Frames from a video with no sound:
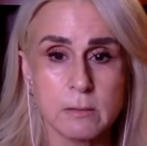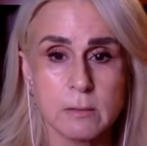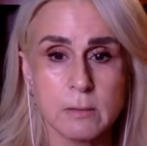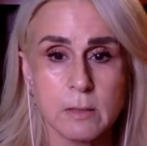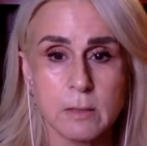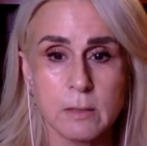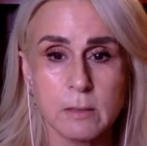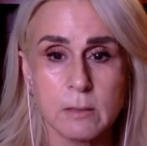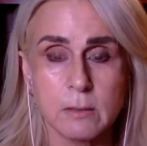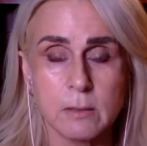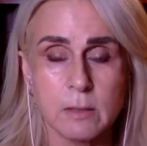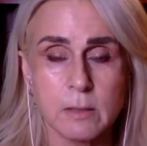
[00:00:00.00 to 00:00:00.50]

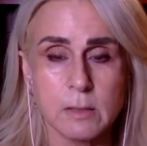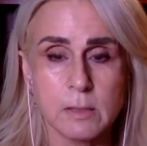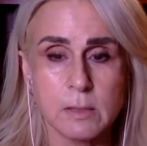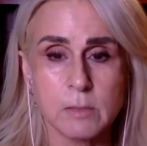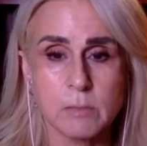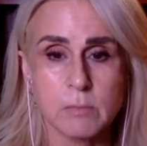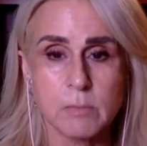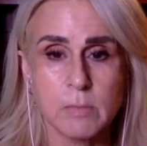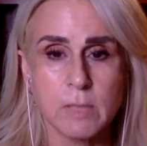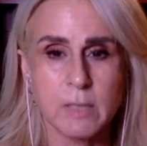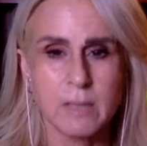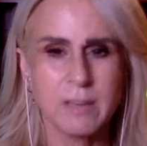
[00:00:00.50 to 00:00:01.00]
So
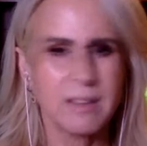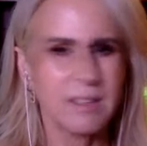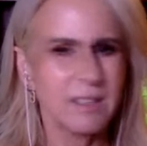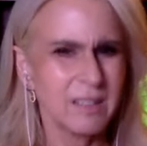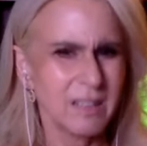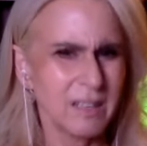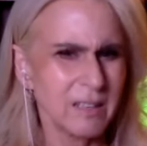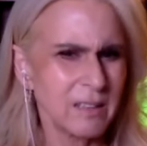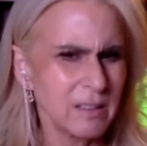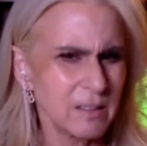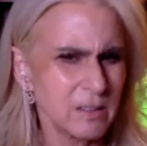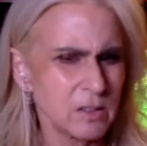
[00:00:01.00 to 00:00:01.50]
I
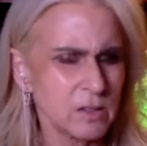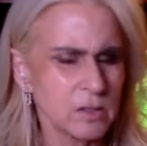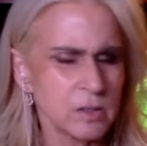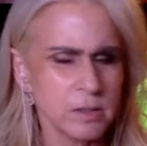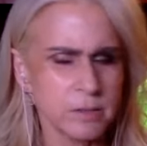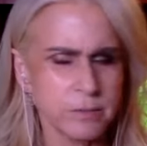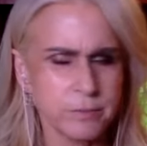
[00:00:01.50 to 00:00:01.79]
think there's